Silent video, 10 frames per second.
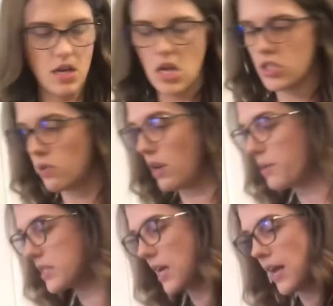So what I was
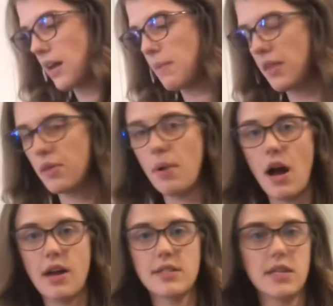saying about the
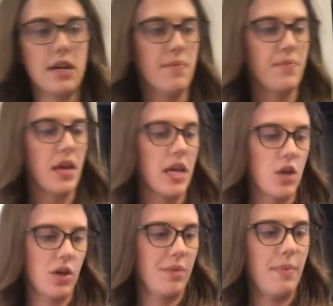pasta, you
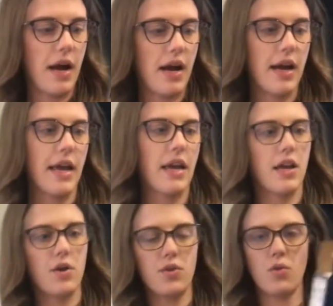could buy, you
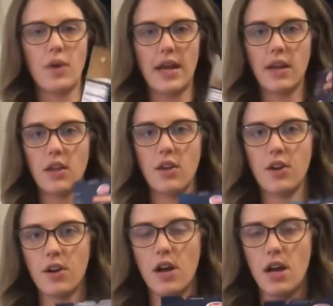know, the
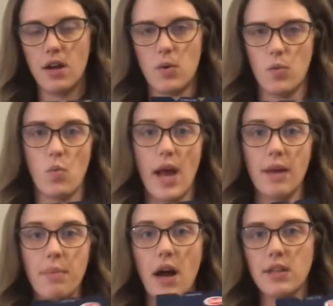regular white
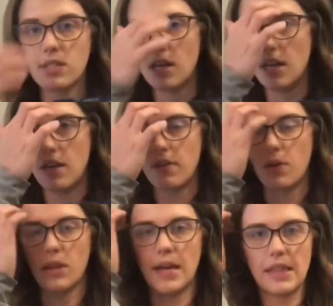pasta if you would
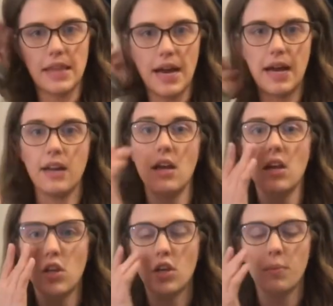like that.
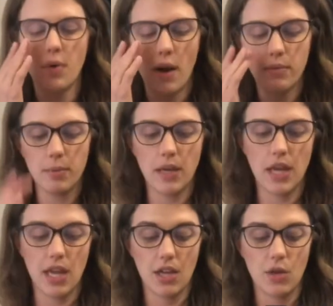You could
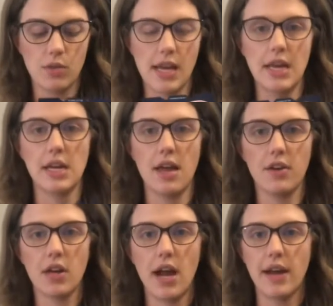probably use any other
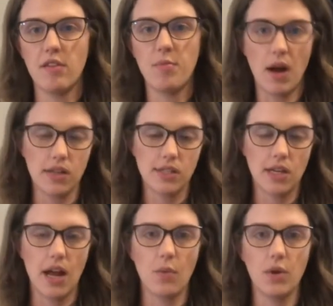kind of pasta.
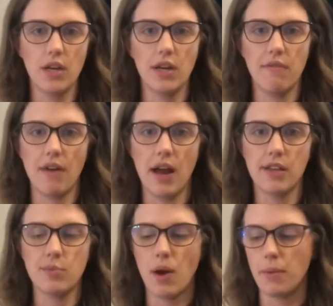I wouldn't
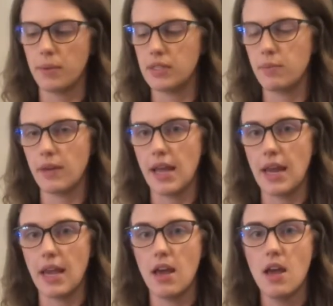advise probably
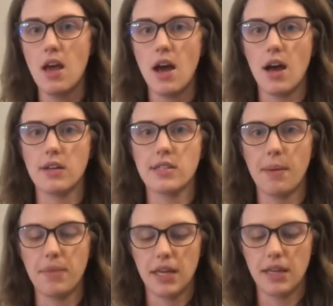spaghetti.
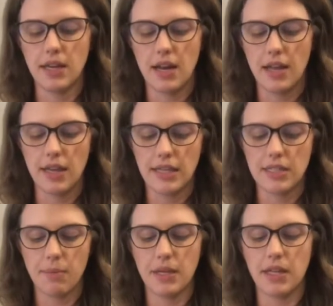Something
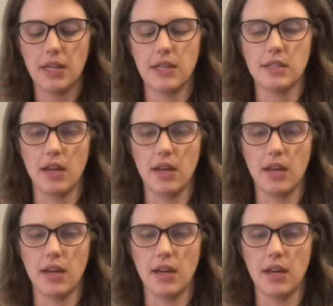that is